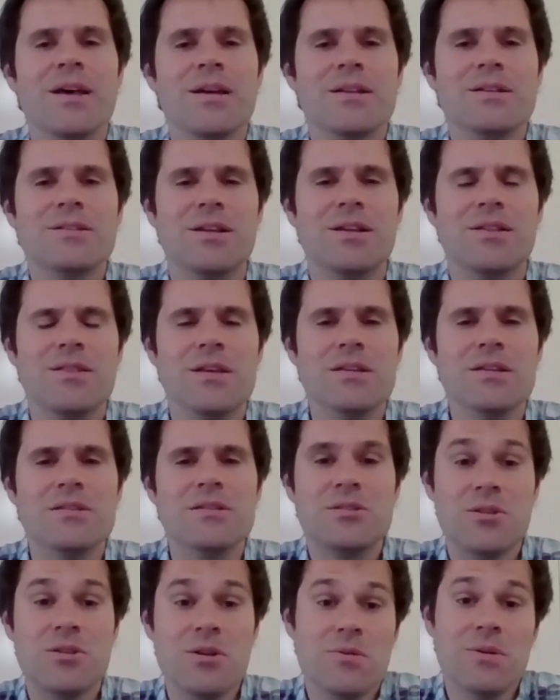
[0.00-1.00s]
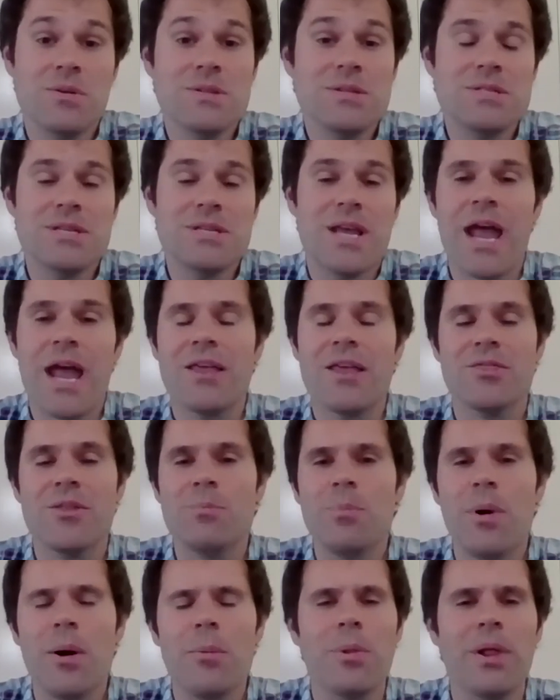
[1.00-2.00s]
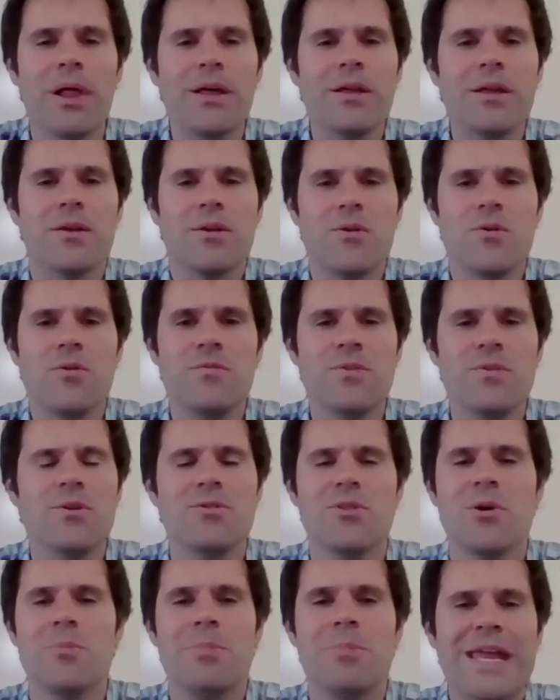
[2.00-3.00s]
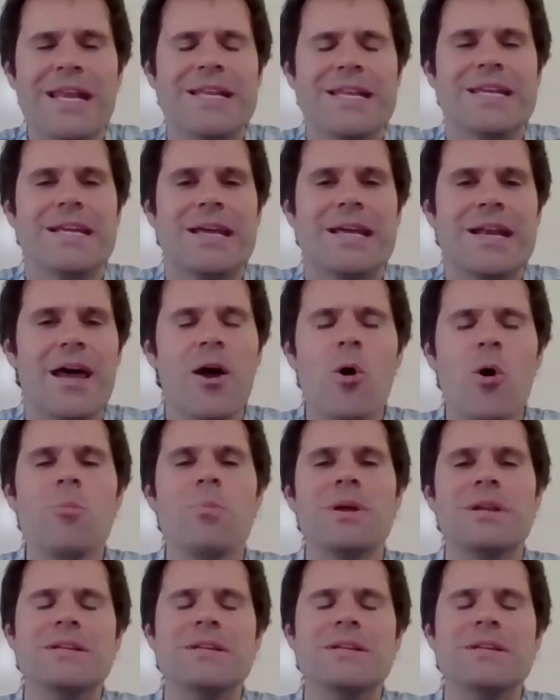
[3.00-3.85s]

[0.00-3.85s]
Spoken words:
to the students and the public who view the painting. And I hope it